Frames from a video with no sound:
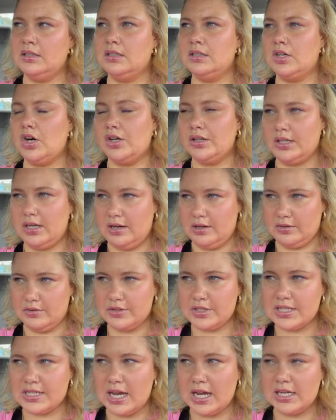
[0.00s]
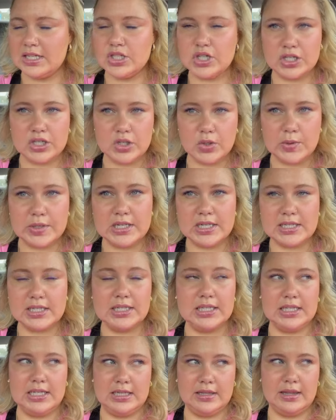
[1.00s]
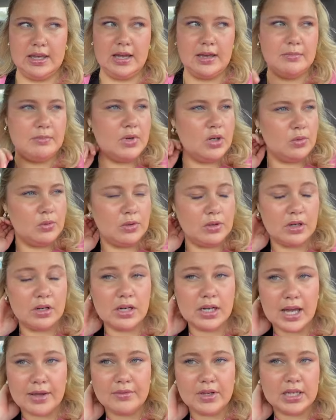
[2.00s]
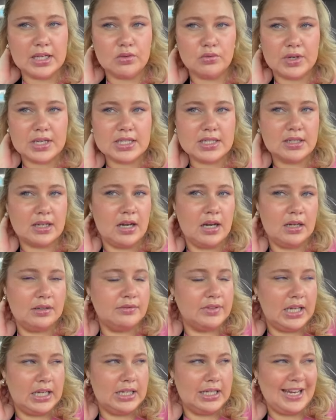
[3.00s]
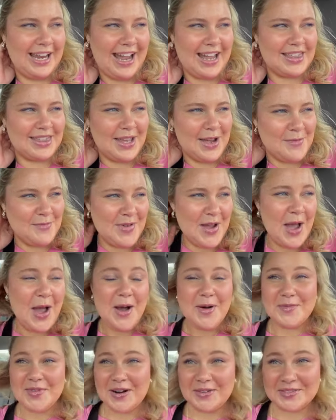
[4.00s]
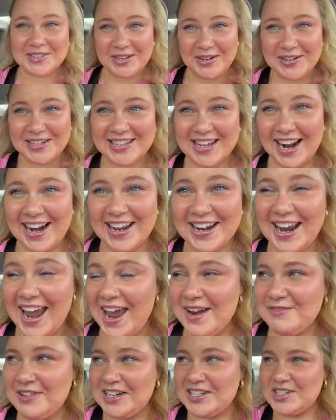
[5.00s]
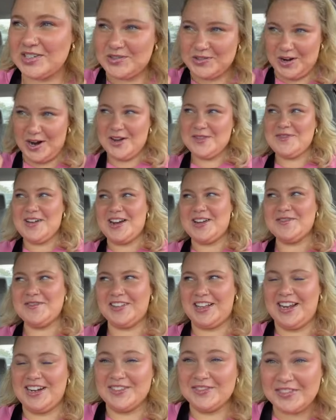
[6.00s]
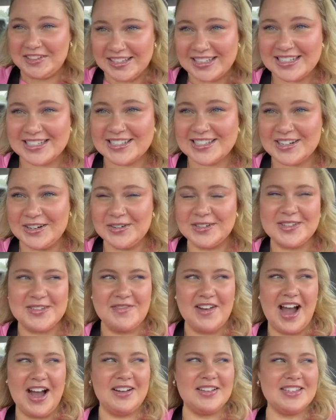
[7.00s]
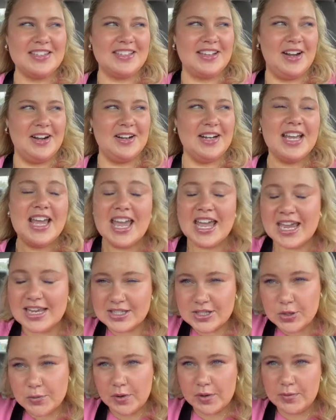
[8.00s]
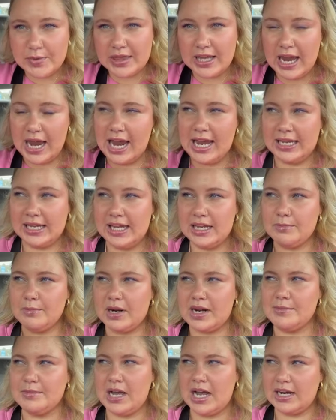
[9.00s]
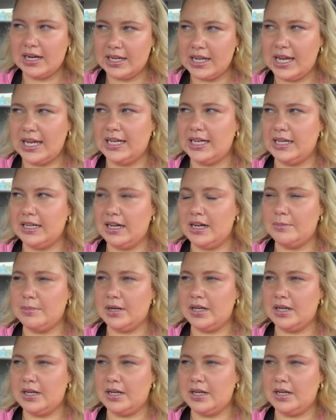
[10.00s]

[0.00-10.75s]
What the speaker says: on the other side just so he doesn't eat them or have any risk of getting at them. But I'm so excited. And my strawberry plant I'm really stoked about. So it's the one with the hanging, but I'm not going to hang it up.